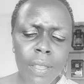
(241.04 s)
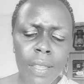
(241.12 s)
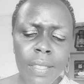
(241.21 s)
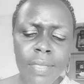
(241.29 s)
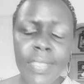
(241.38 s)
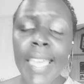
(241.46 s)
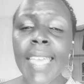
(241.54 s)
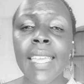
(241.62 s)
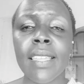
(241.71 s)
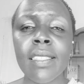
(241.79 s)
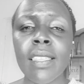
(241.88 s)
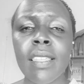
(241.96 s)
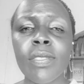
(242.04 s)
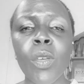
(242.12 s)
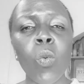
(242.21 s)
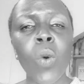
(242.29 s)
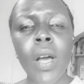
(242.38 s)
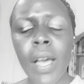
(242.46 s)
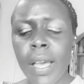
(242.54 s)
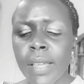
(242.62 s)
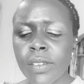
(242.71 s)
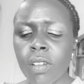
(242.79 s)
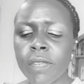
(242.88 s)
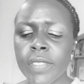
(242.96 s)
the
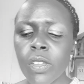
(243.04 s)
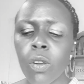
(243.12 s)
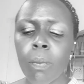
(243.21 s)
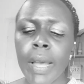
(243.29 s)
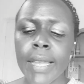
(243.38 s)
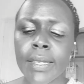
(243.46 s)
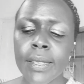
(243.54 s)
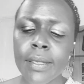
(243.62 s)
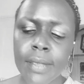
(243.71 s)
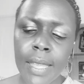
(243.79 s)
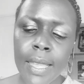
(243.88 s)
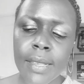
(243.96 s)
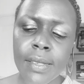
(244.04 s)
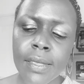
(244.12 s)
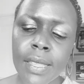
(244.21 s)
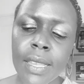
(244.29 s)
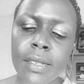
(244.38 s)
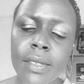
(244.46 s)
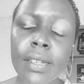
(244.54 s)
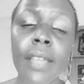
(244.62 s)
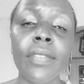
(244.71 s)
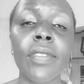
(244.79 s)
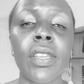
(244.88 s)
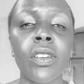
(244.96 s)
word of the Almighty says there's
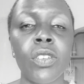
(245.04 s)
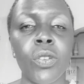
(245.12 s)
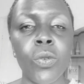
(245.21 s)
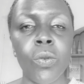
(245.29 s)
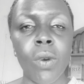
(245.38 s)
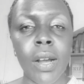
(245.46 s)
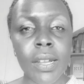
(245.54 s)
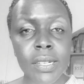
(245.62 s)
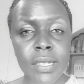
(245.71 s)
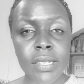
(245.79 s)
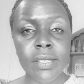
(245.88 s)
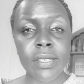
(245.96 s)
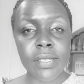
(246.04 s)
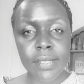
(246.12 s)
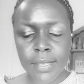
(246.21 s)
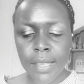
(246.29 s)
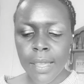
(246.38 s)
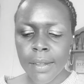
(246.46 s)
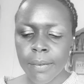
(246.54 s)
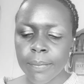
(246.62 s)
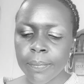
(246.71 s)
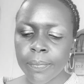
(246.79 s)
nothing new under the sun.